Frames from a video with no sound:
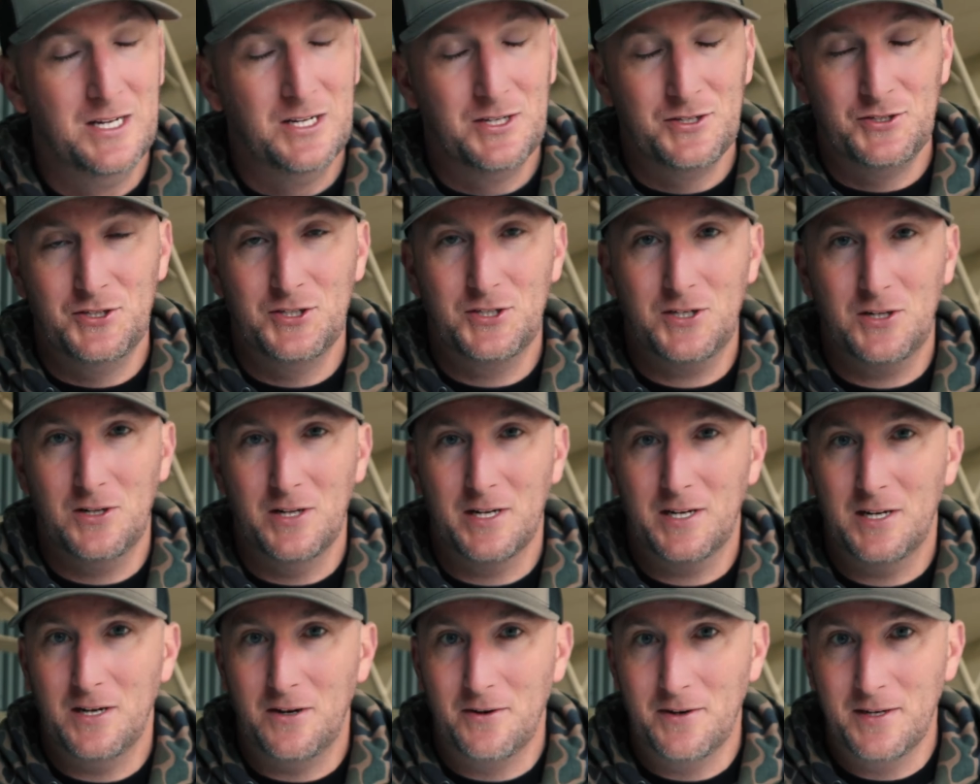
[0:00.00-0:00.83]
Just
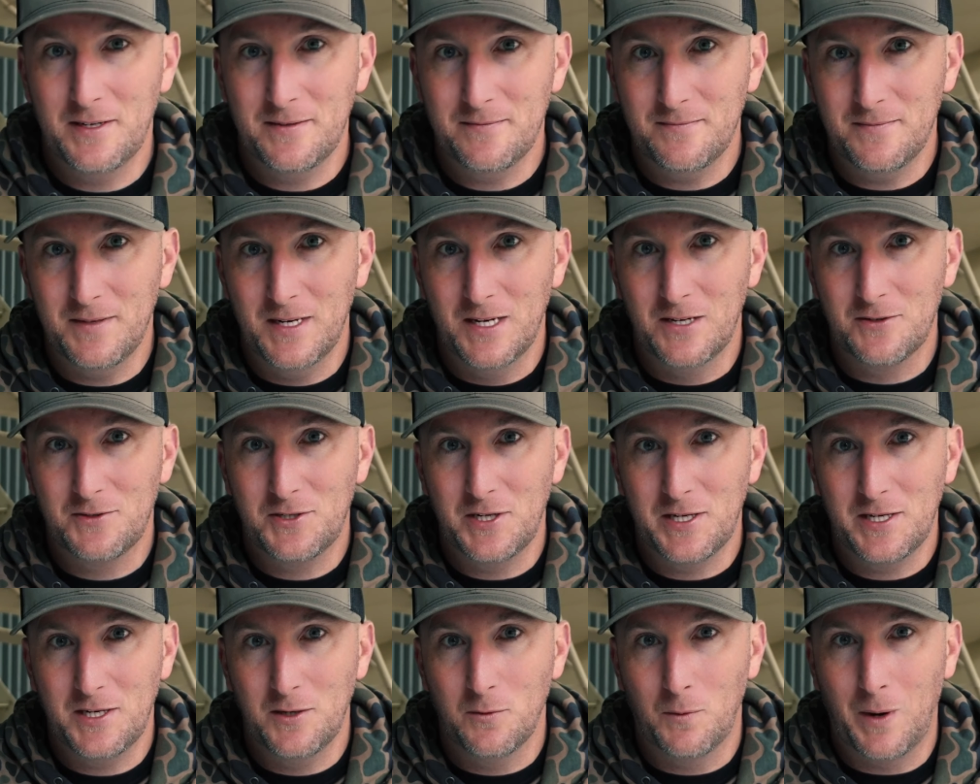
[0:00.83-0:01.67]
click on it, it'll
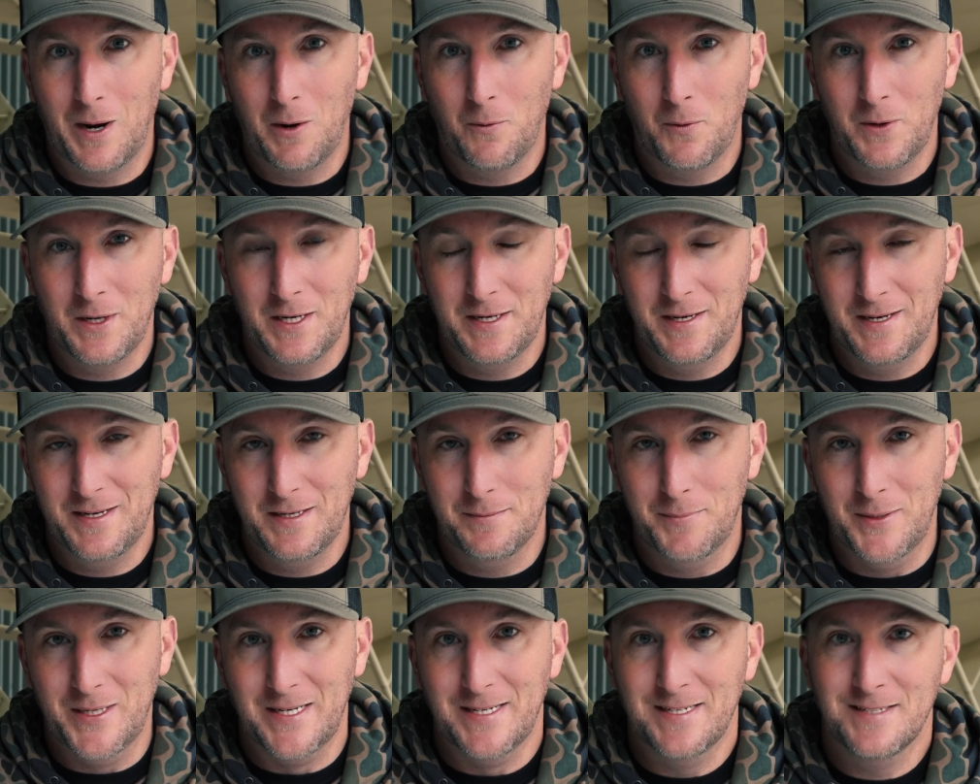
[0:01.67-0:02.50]
take you right where you need to
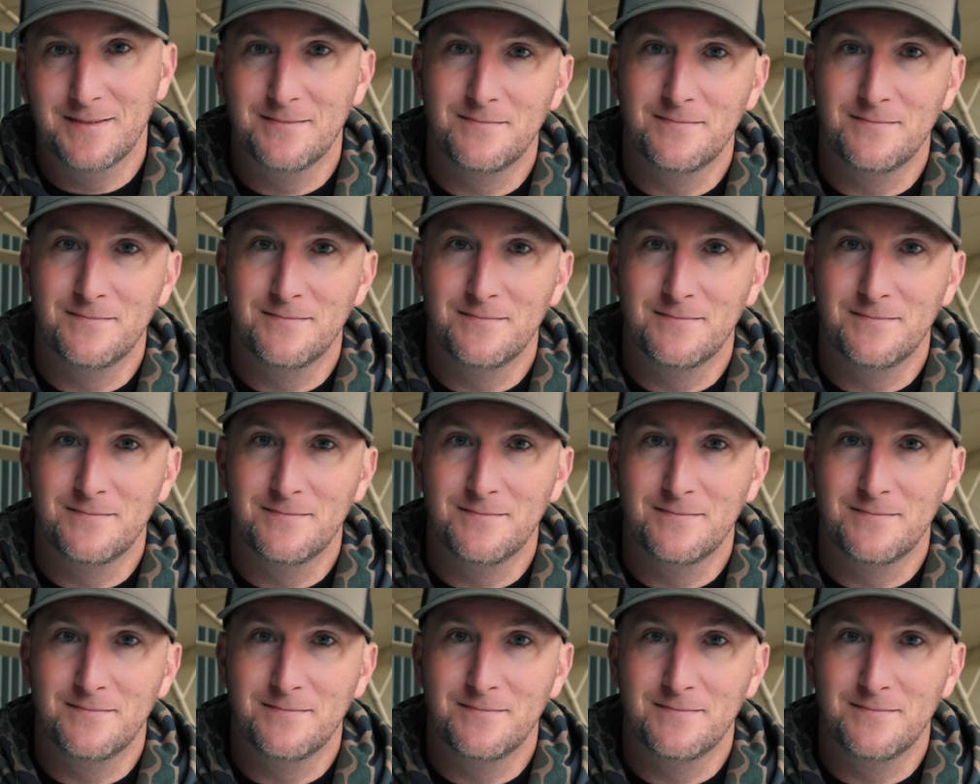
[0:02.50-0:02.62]
be.